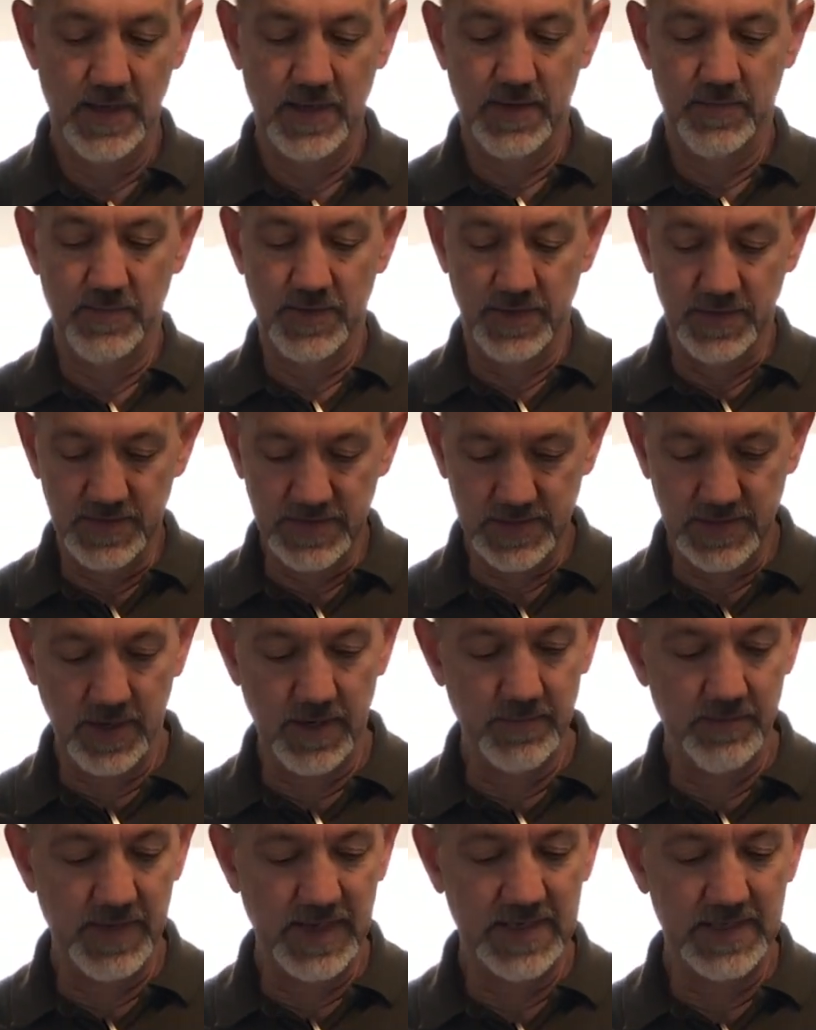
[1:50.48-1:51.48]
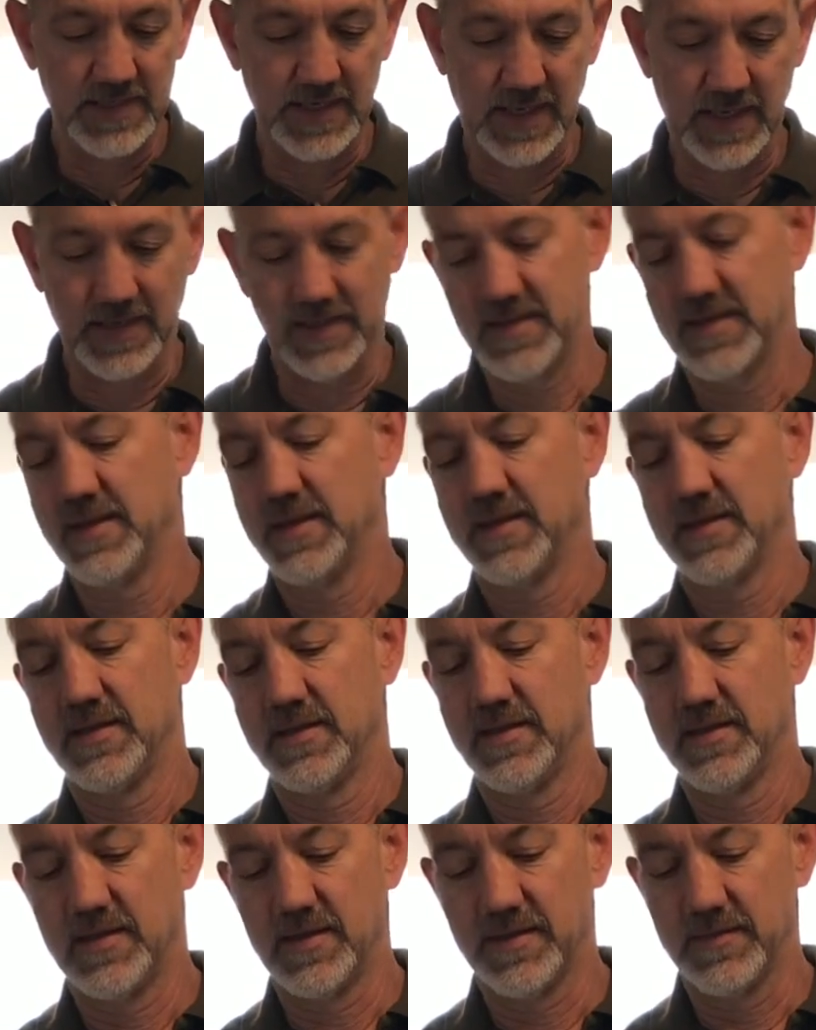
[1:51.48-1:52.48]
when you start mixing,
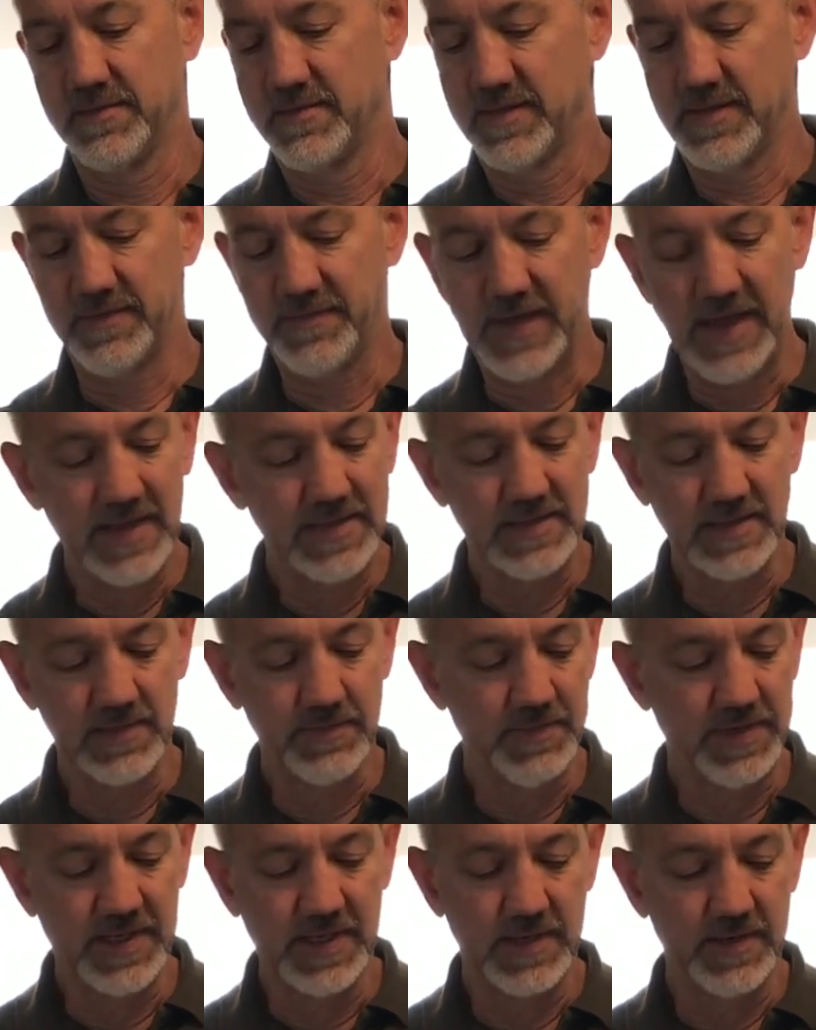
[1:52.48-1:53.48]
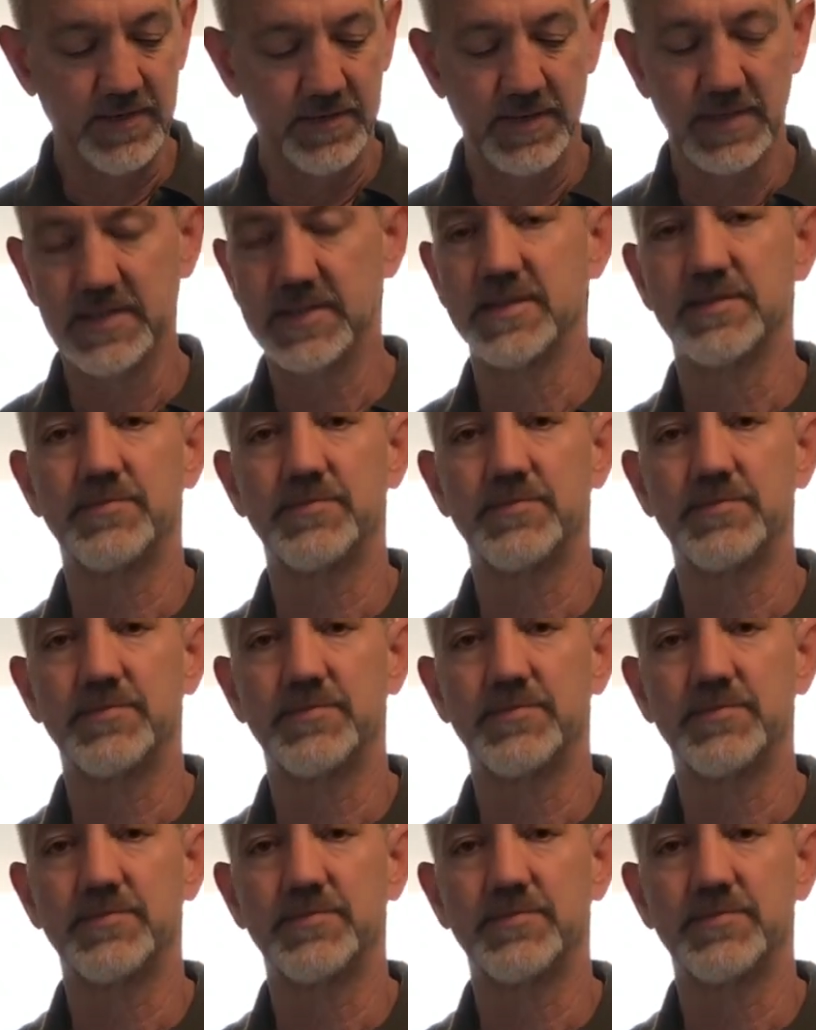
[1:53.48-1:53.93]
the fastest we could do this is